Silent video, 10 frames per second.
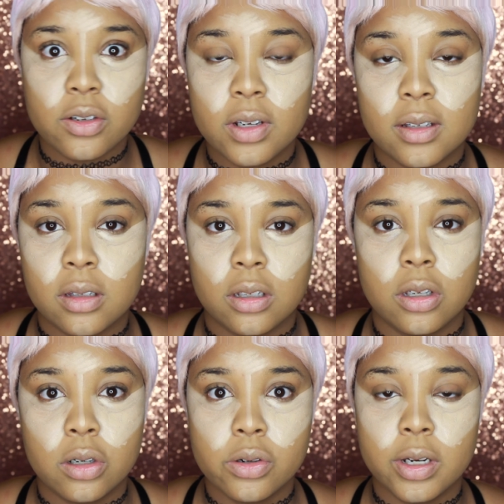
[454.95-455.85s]
you can see, you
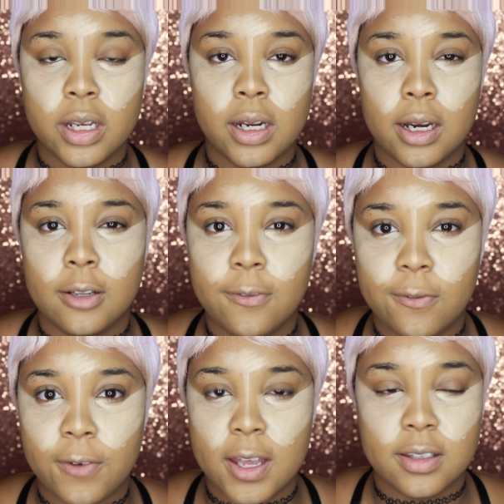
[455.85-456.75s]
don't need any
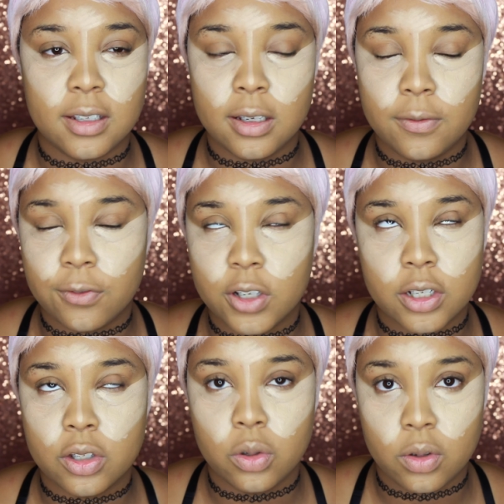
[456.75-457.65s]
fancy
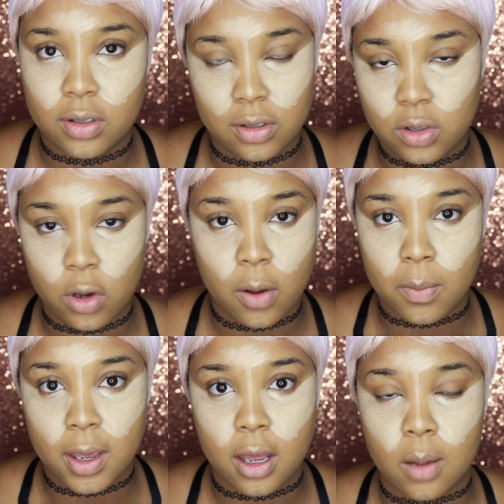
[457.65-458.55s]
freaking tools to do your
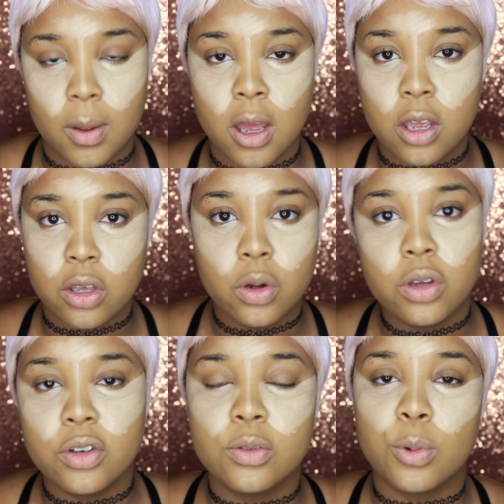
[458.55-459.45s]
makeup. You
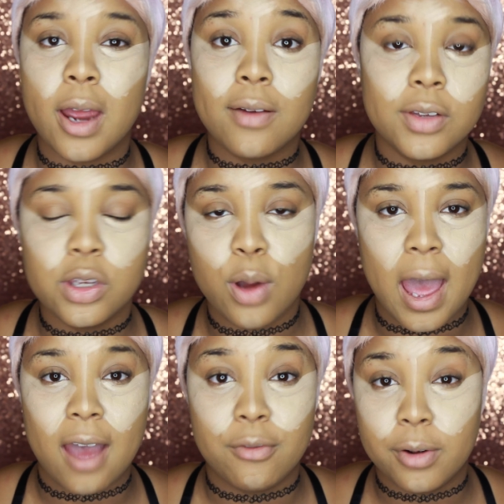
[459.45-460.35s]
use whatever you
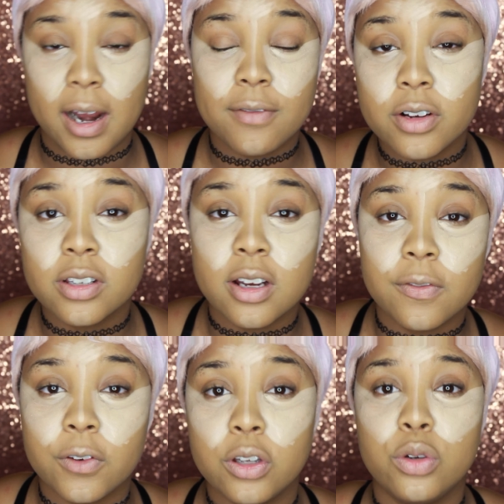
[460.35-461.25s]
have. Whatever is good
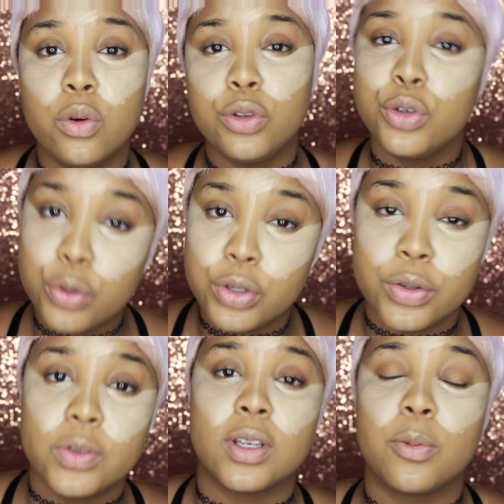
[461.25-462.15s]
for you, you
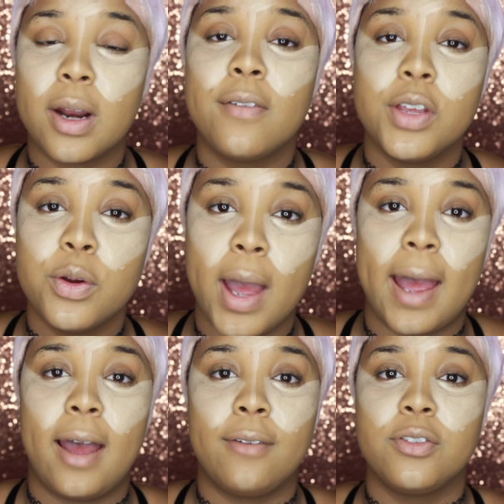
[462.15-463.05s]
use it. Whatever you
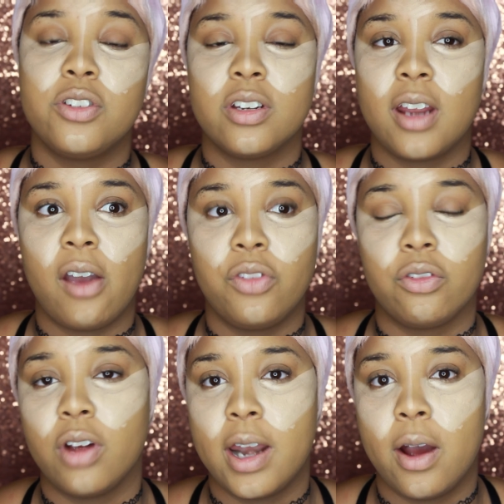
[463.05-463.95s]
have. You shouldn't have to
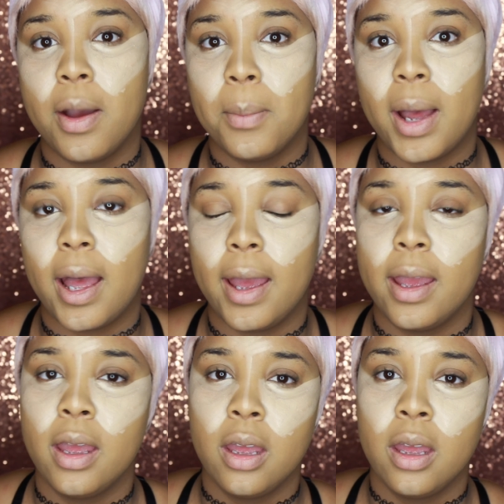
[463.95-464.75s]
run out and buy